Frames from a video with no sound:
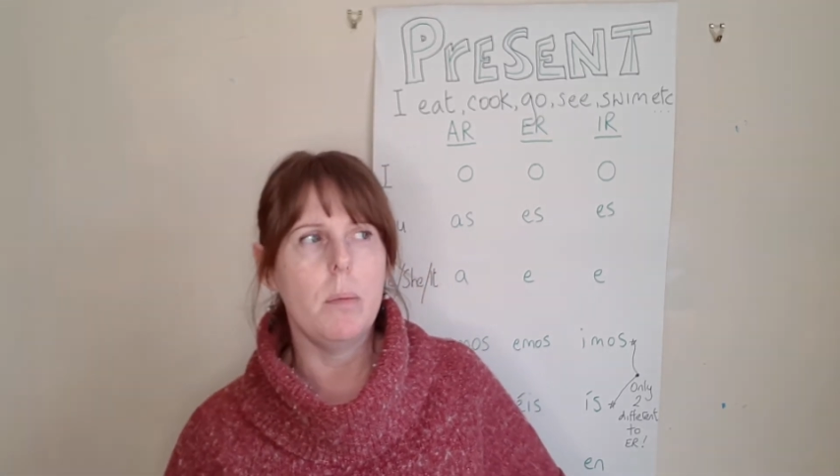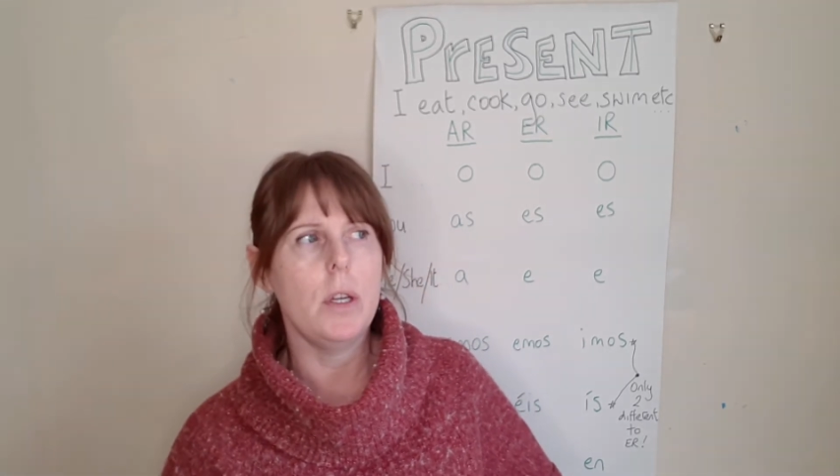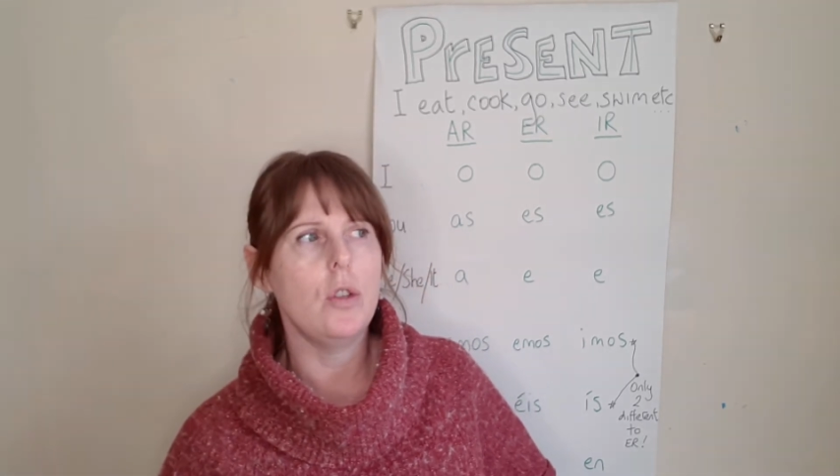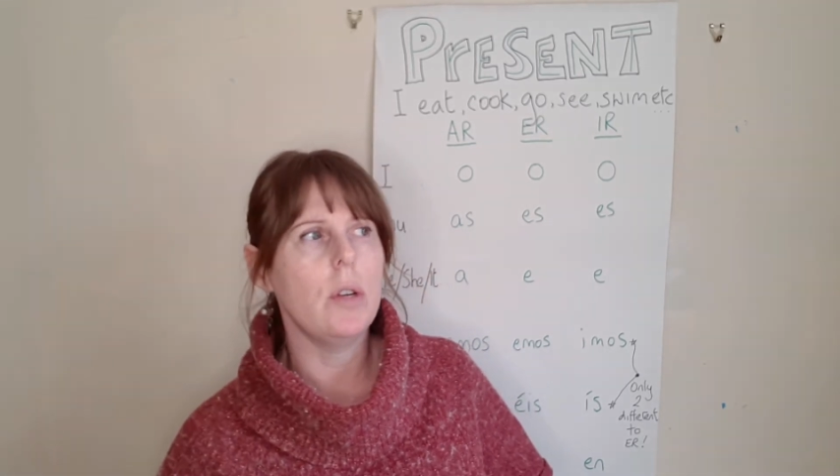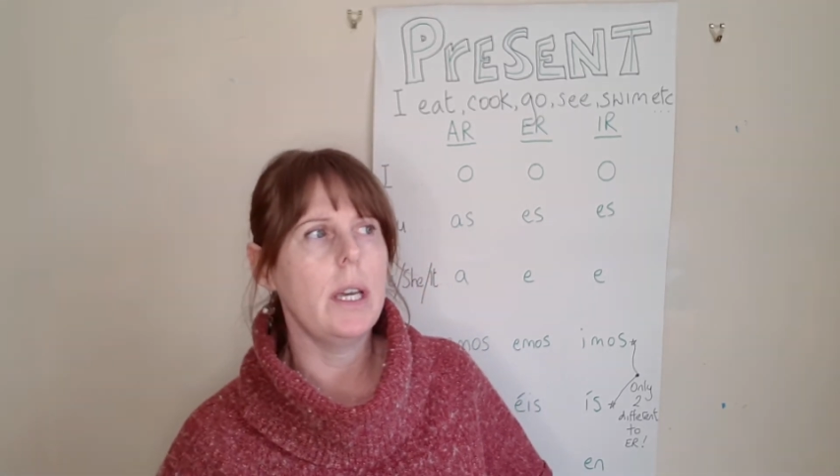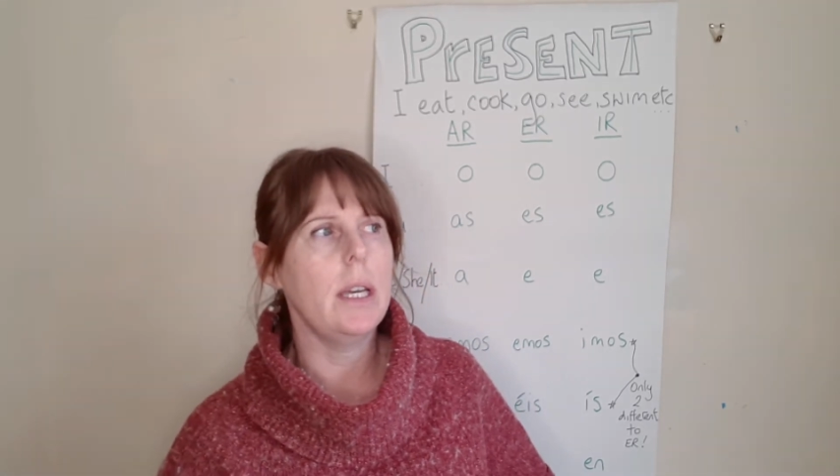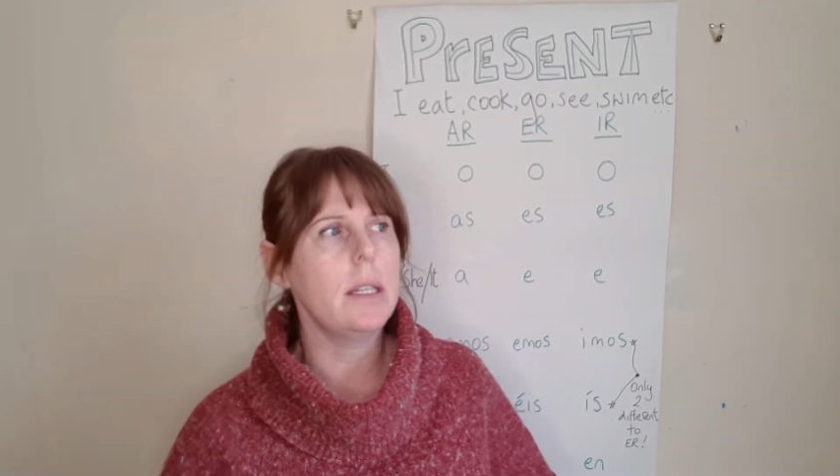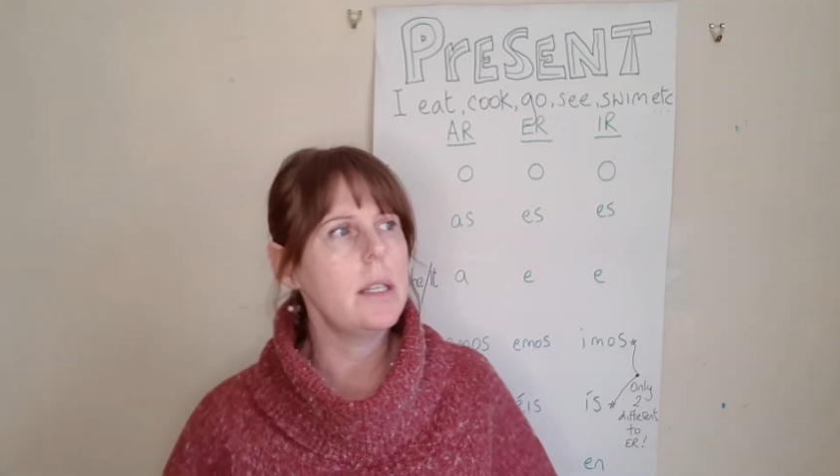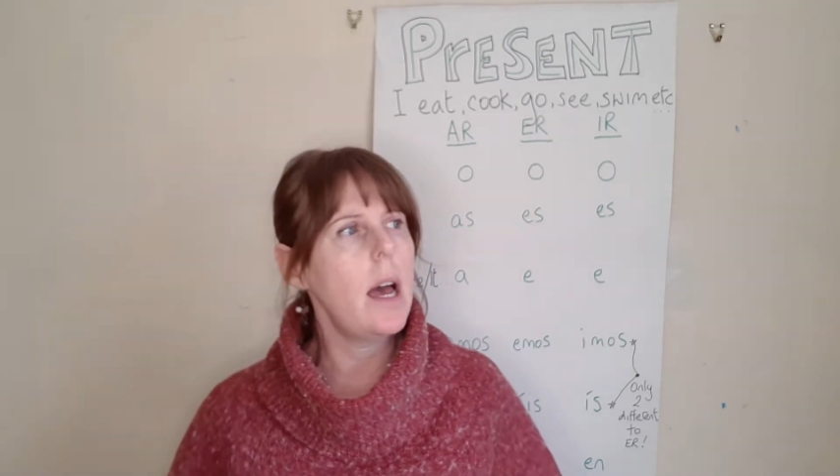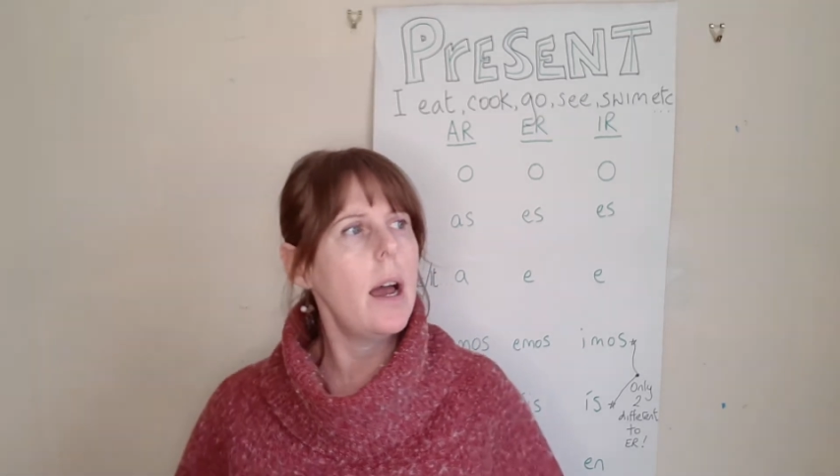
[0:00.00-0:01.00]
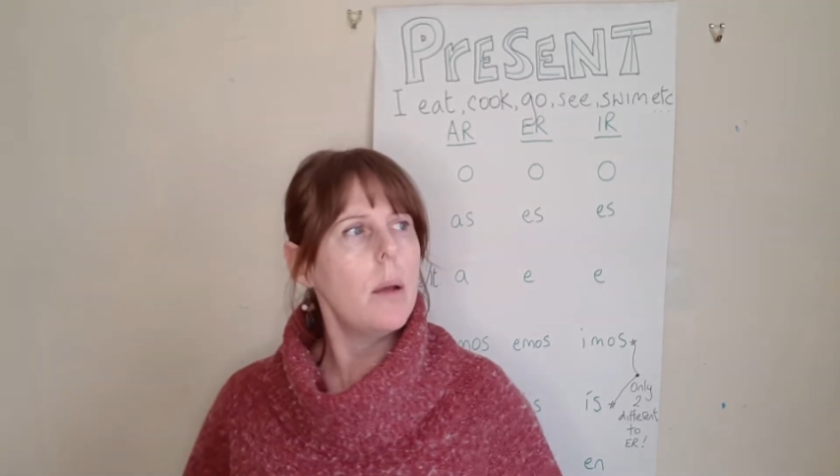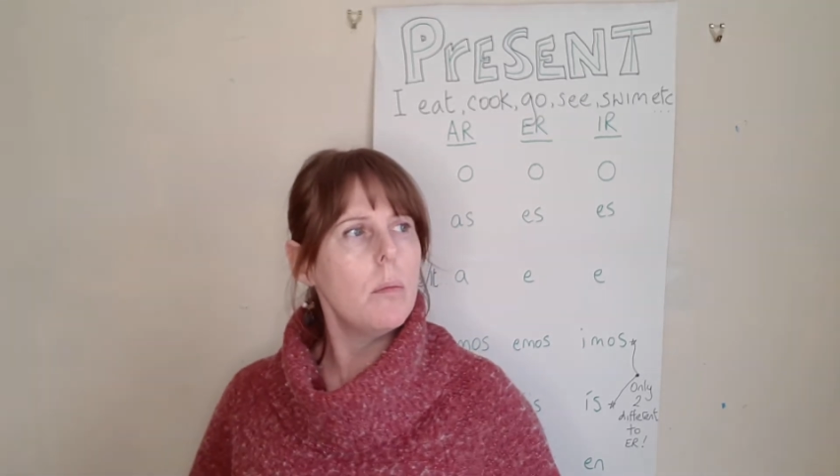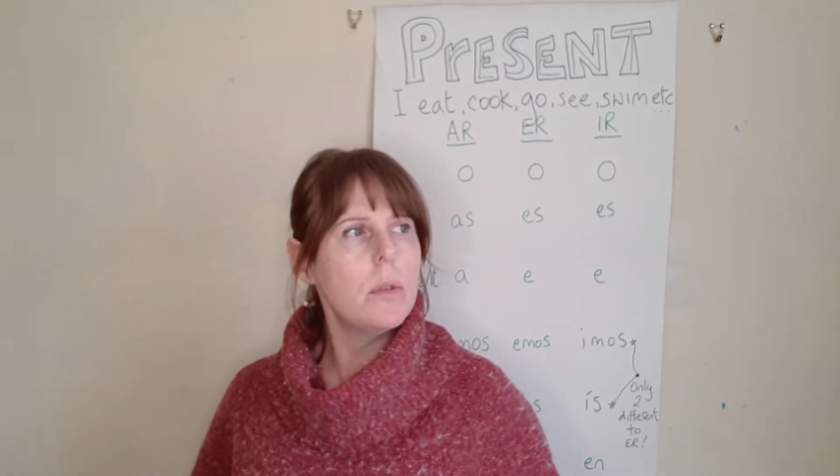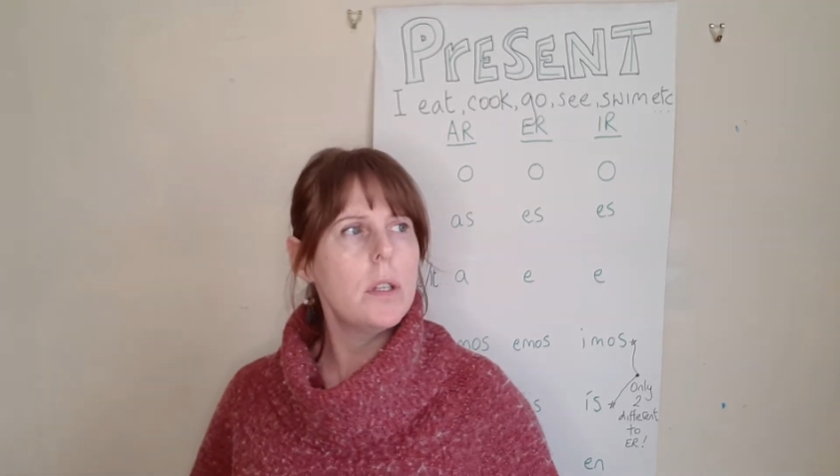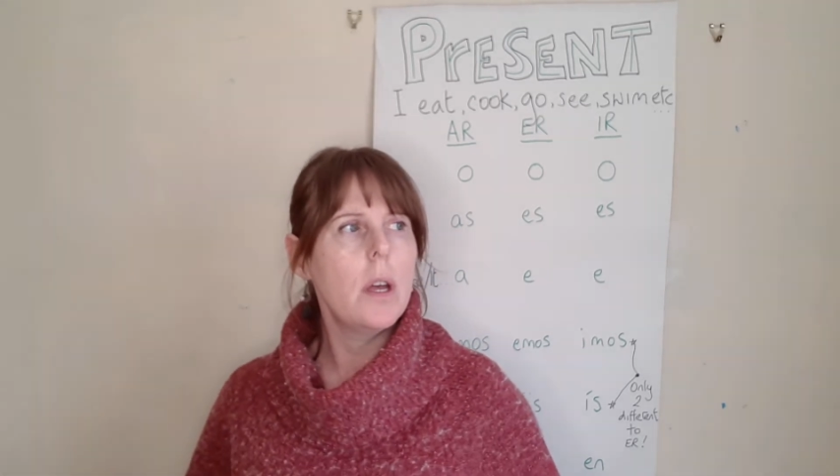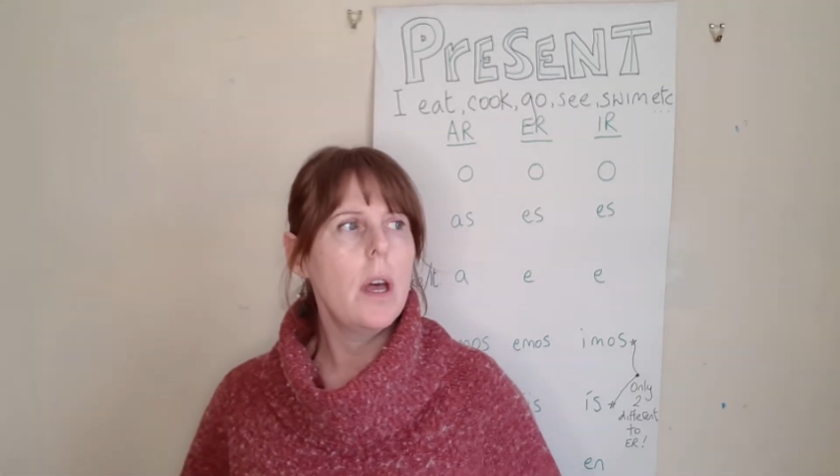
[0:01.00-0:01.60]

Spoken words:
bit tricky at times.